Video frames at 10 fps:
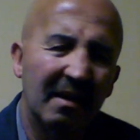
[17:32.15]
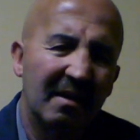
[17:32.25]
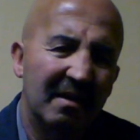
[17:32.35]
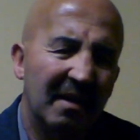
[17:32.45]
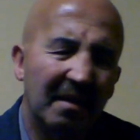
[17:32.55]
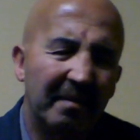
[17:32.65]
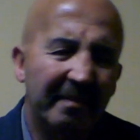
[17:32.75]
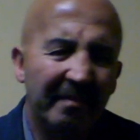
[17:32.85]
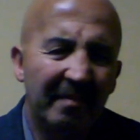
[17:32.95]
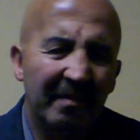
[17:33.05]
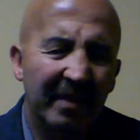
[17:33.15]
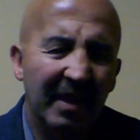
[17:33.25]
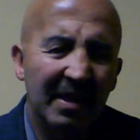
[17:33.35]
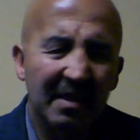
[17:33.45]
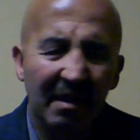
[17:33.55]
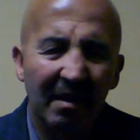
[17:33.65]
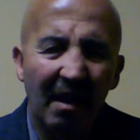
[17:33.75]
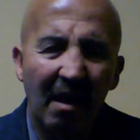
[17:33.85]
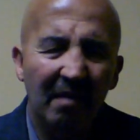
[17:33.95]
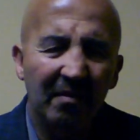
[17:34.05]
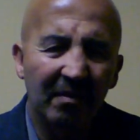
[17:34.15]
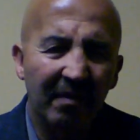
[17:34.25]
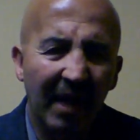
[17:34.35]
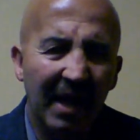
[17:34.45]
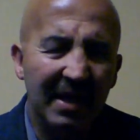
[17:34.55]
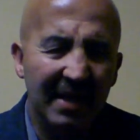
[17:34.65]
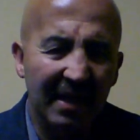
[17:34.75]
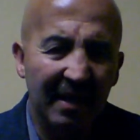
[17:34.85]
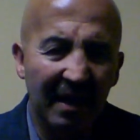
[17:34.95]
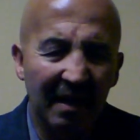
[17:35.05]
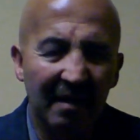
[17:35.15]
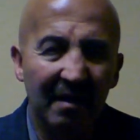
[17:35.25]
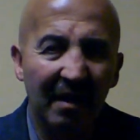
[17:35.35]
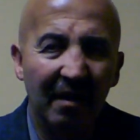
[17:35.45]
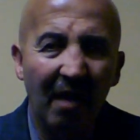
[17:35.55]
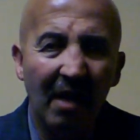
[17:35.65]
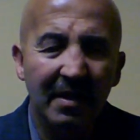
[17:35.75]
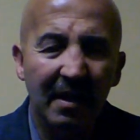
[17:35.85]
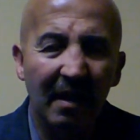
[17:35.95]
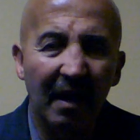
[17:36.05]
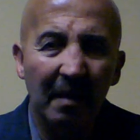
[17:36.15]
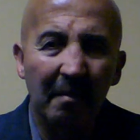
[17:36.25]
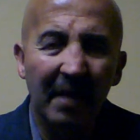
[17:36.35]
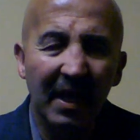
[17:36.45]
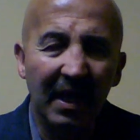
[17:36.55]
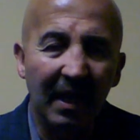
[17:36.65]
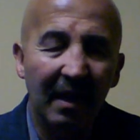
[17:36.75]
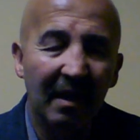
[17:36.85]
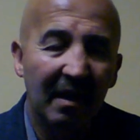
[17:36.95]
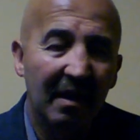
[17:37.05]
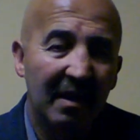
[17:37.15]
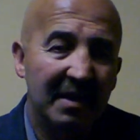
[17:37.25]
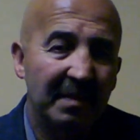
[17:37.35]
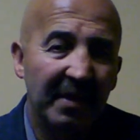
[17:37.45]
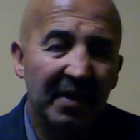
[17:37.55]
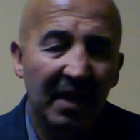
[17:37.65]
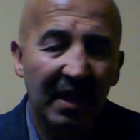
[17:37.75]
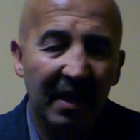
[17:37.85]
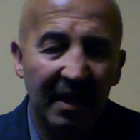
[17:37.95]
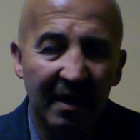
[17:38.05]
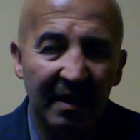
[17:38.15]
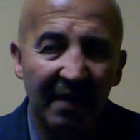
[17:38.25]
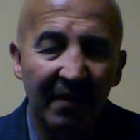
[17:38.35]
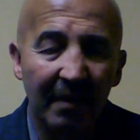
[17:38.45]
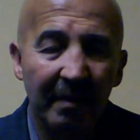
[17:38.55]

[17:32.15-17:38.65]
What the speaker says: The kids are hard to raise, and they cost a lot of money, especially in developed